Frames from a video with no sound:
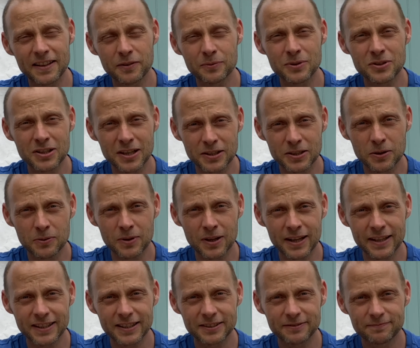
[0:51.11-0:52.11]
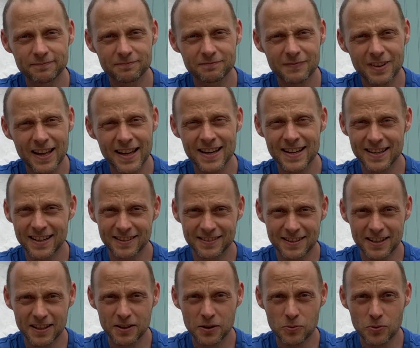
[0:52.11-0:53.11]
the ones that I don't like, and I'll
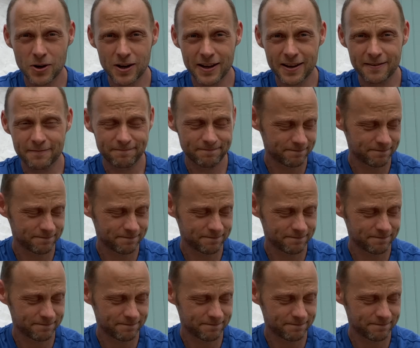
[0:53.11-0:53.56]
tell you why.